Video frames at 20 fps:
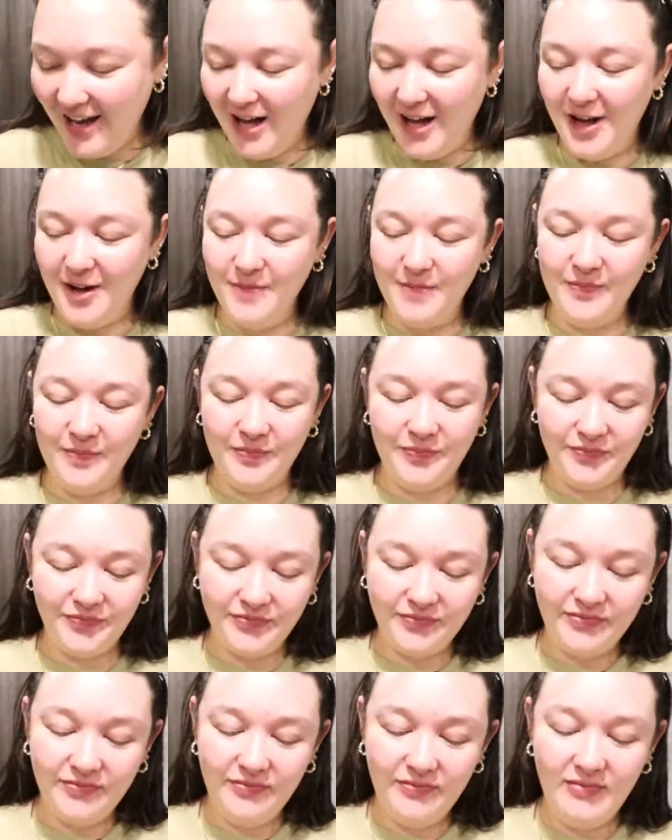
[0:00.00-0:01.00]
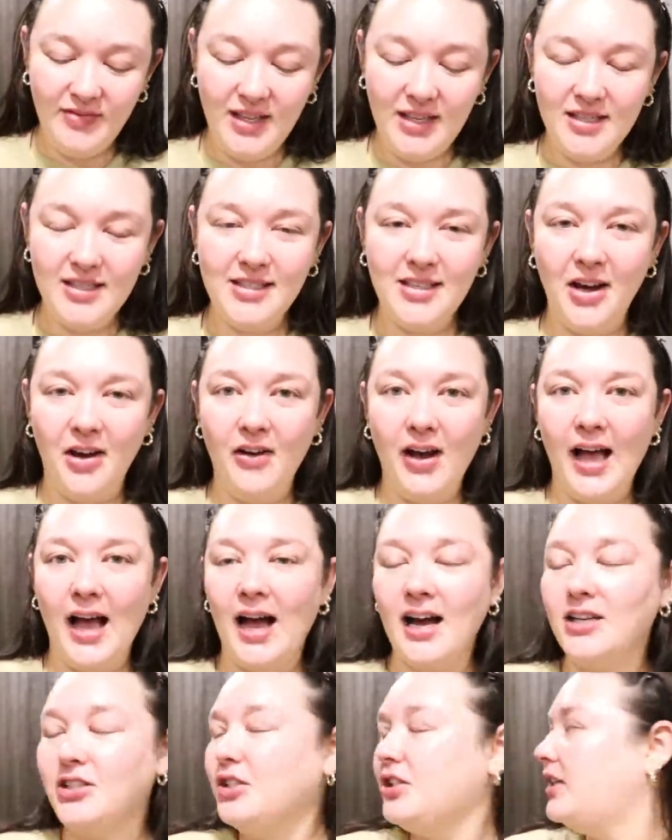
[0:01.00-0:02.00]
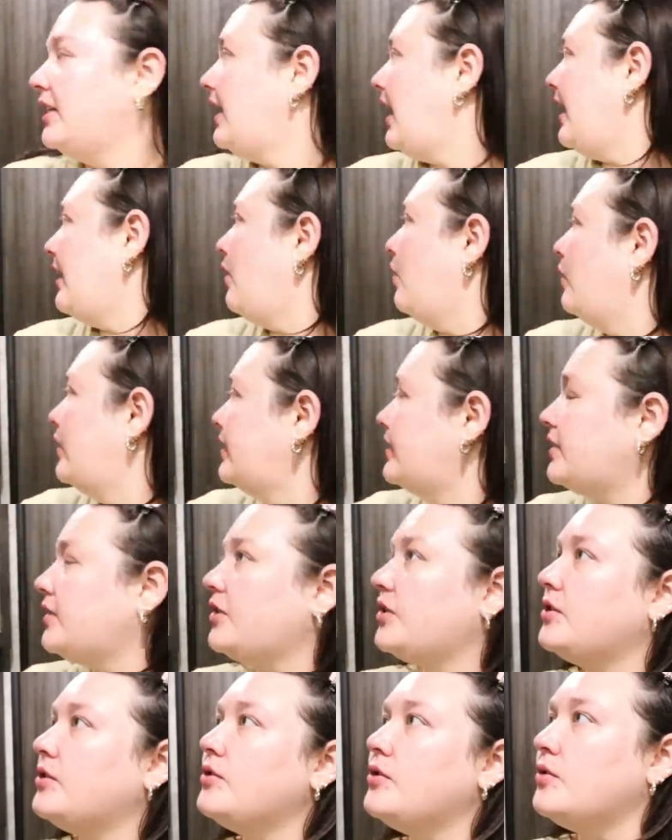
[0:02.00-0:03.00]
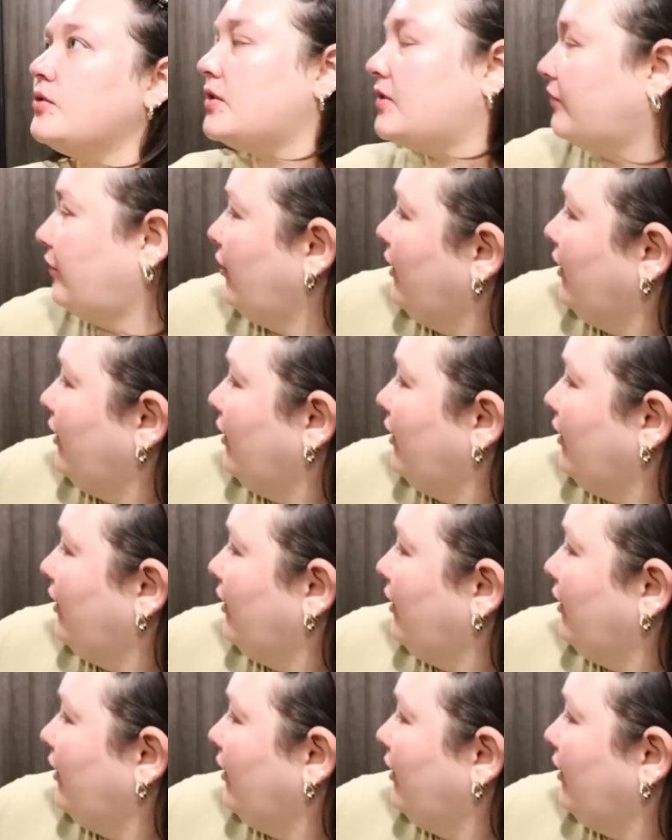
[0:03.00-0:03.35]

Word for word: um, so I actually, I always use